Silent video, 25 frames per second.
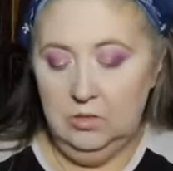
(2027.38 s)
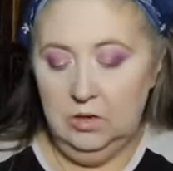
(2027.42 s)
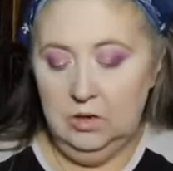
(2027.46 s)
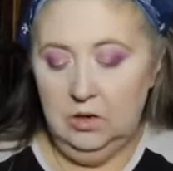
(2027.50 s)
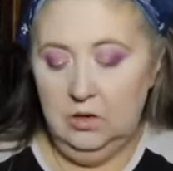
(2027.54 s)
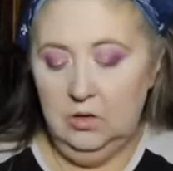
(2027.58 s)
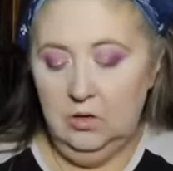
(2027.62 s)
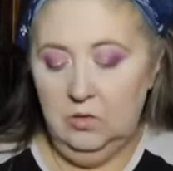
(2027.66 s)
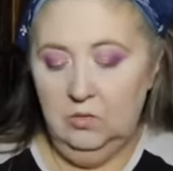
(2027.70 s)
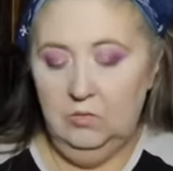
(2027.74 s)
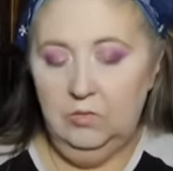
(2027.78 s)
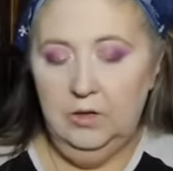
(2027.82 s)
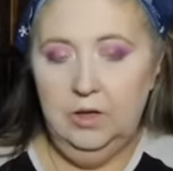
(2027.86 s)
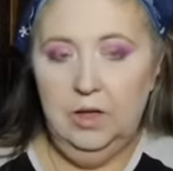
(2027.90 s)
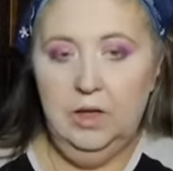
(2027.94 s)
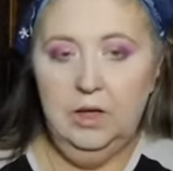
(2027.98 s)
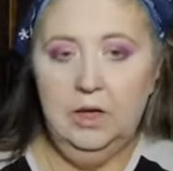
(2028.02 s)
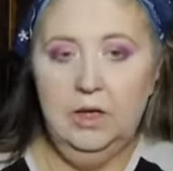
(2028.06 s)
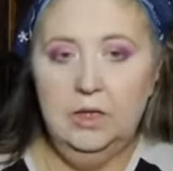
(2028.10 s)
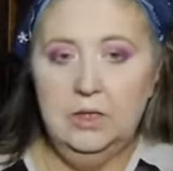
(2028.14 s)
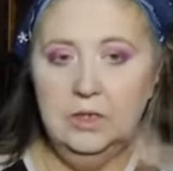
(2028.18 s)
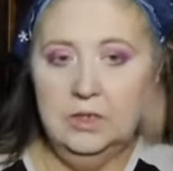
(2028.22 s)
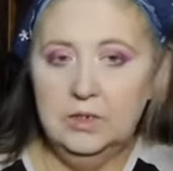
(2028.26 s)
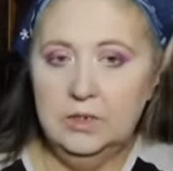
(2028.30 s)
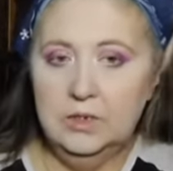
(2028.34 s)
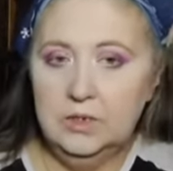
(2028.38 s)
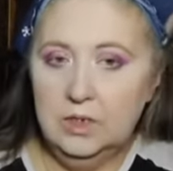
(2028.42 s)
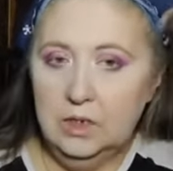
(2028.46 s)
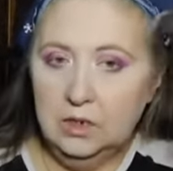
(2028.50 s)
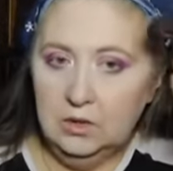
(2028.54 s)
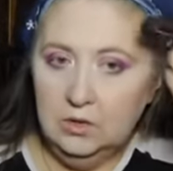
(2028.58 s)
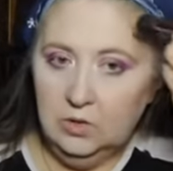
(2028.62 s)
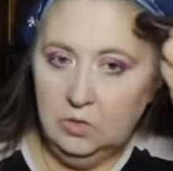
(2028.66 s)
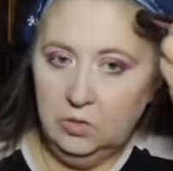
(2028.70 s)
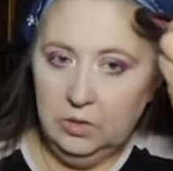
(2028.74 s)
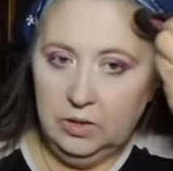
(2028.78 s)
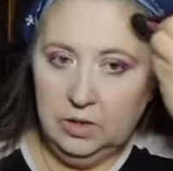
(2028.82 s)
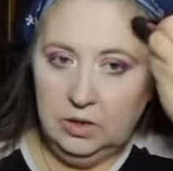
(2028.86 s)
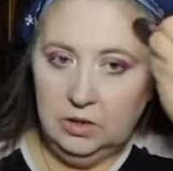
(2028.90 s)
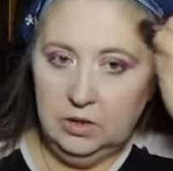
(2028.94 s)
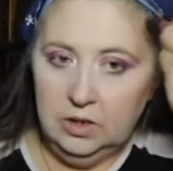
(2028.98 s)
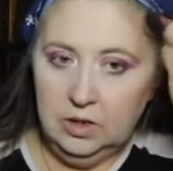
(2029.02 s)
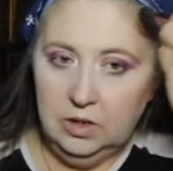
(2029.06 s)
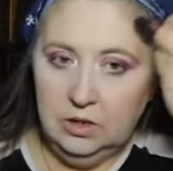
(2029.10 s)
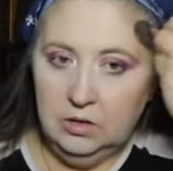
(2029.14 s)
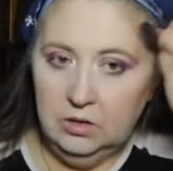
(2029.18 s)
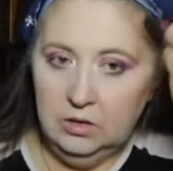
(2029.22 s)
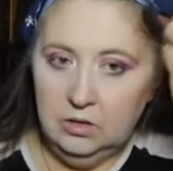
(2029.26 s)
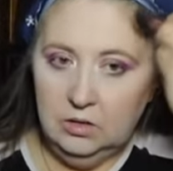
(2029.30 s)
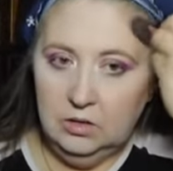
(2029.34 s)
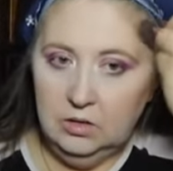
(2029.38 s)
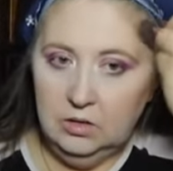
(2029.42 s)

Hopefully, I can get this done quickly.